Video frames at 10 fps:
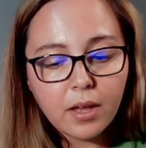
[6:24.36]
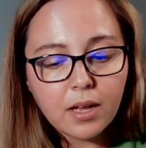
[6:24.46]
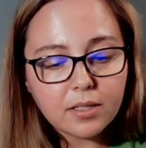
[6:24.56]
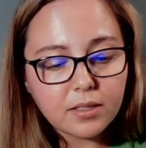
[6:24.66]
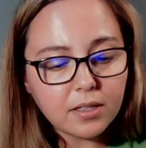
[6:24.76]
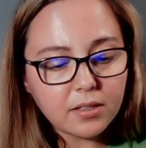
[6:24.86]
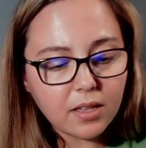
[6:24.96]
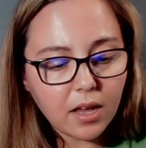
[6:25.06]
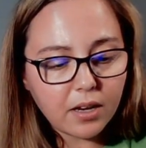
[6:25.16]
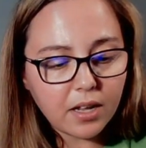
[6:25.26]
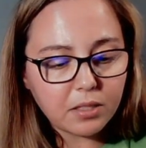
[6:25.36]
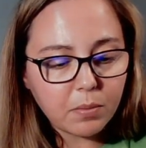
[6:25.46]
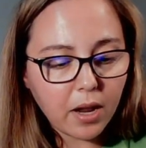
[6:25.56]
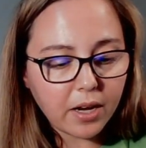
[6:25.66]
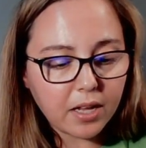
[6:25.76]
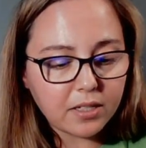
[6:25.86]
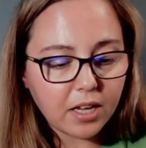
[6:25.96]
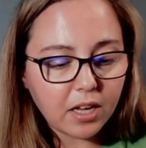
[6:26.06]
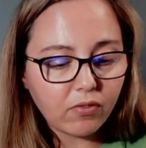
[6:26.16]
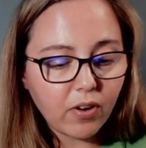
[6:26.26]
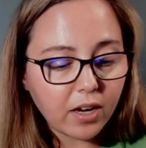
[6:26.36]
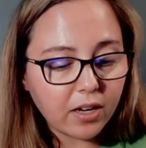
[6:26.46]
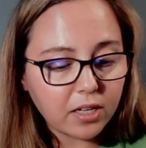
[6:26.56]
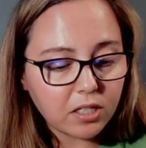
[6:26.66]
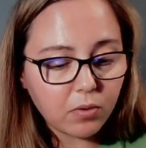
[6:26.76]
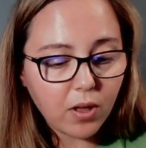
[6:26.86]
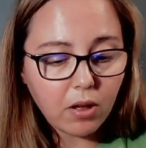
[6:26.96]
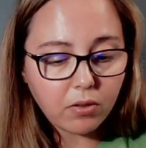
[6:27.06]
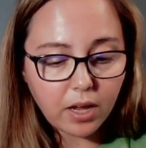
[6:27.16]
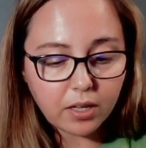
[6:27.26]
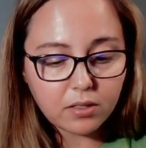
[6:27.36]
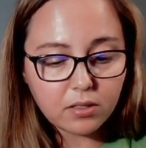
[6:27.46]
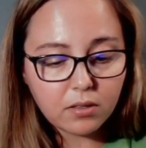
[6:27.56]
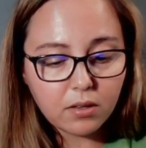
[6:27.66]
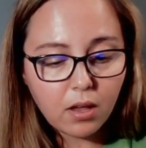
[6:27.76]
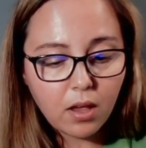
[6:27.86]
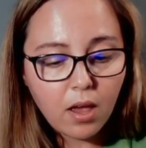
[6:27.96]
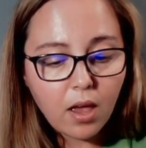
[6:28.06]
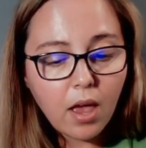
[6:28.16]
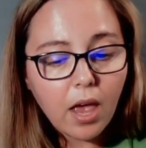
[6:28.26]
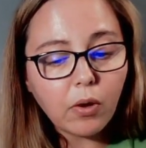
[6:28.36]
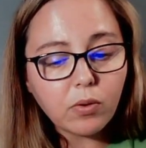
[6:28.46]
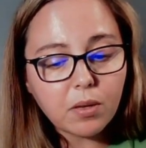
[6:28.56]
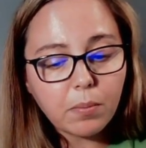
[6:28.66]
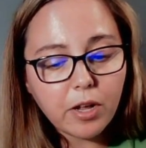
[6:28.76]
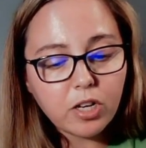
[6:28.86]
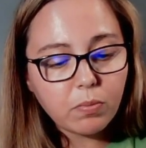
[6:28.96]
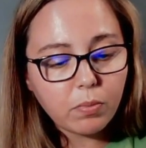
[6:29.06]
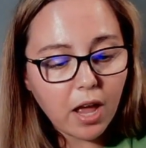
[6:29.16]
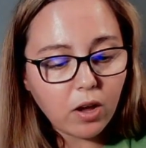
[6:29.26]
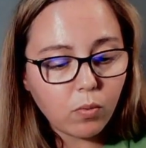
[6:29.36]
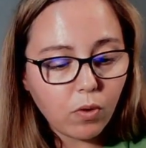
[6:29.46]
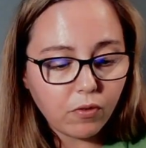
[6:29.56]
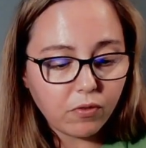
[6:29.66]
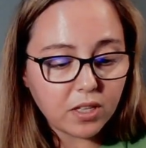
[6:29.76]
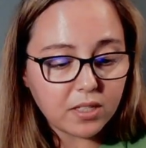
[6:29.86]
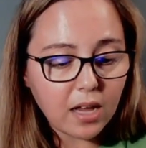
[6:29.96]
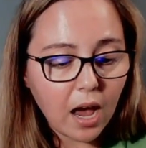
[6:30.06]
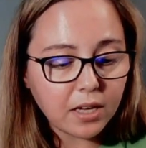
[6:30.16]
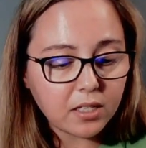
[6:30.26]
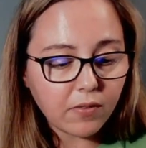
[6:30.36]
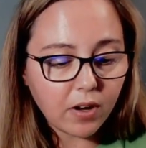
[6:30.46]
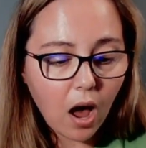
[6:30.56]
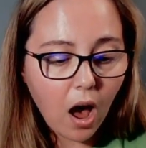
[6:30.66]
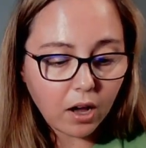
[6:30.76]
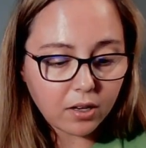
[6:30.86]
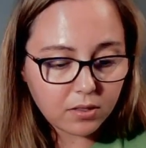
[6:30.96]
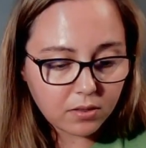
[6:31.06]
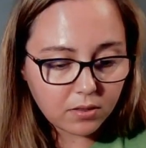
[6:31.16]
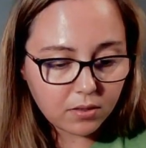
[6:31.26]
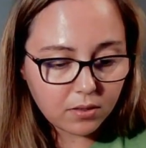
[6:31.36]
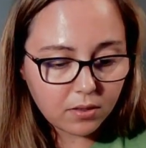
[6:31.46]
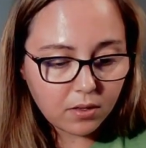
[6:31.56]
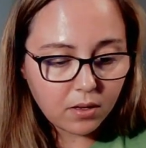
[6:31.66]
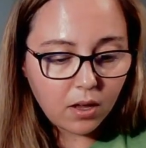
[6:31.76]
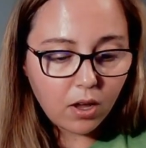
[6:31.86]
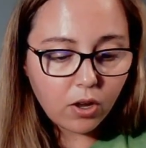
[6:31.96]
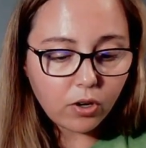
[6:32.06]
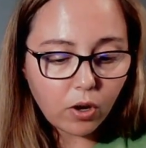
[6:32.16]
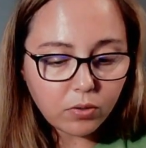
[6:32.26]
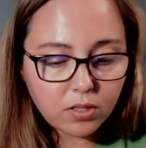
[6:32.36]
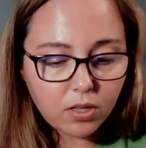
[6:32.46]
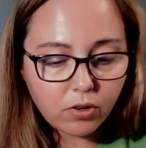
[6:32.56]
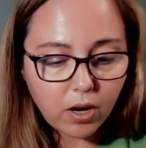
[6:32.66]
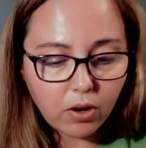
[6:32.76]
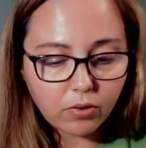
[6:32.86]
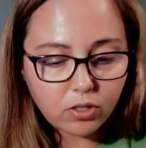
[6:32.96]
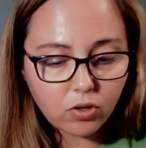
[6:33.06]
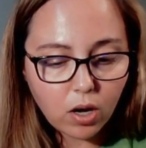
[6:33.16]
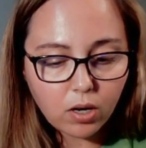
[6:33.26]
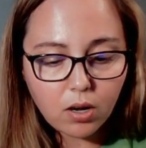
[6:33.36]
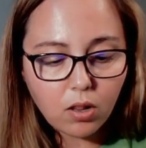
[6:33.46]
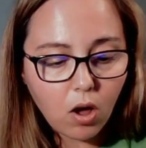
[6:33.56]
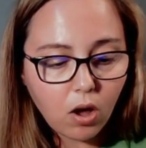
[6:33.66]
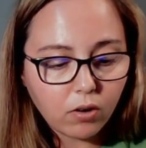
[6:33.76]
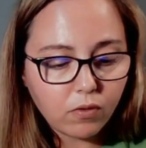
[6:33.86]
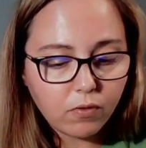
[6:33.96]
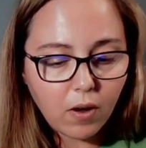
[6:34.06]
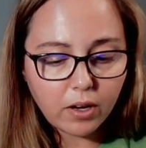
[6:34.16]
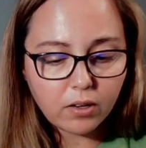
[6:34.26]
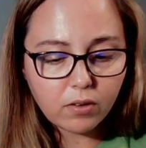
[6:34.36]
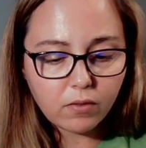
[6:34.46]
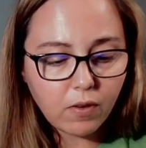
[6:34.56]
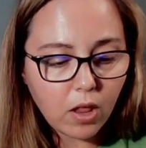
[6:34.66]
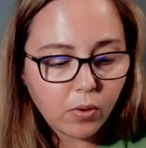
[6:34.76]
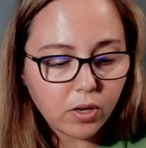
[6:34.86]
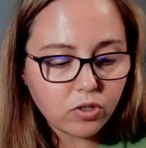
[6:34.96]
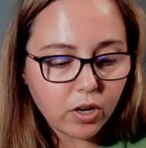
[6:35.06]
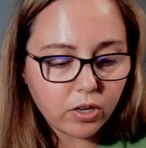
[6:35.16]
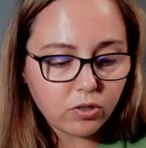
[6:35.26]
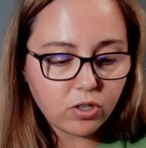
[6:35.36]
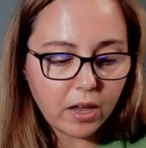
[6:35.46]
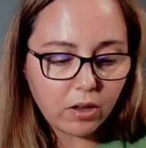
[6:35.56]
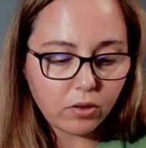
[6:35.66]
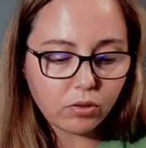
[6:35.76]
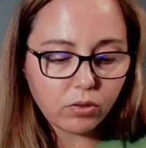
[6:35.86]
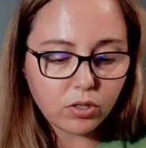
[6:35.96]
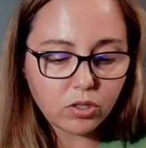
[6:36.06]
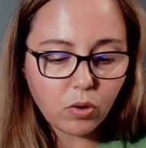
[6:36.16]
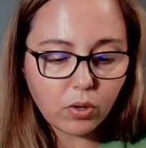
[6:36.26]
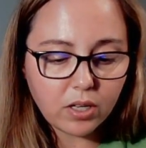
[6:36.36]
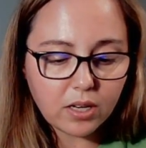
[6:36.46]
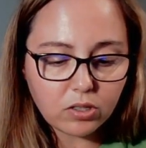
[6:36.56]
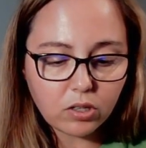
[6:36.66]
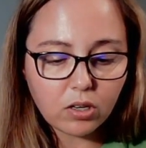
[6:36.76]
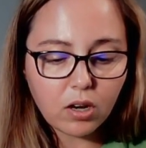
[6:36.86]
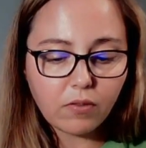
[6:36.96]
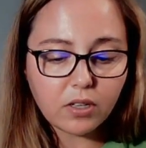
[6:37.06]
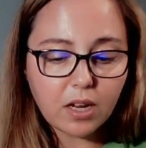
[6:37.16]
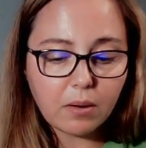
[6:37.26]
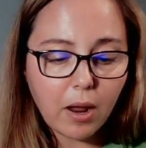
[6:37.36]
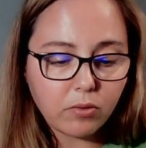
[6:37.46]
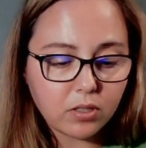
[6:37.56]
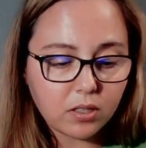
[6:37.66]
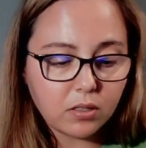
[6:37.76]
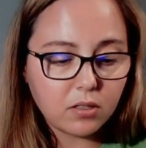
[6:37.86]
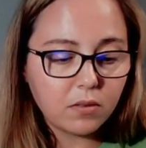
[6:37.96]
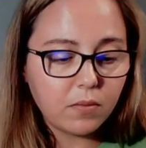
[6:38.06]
Since then, its body had taken recognizable outlines. It was a pitch-black wolf the size of an ox. Nose to the ground, it trotted along, following Atreyu's tail through the stony desert of the Dead Mountains.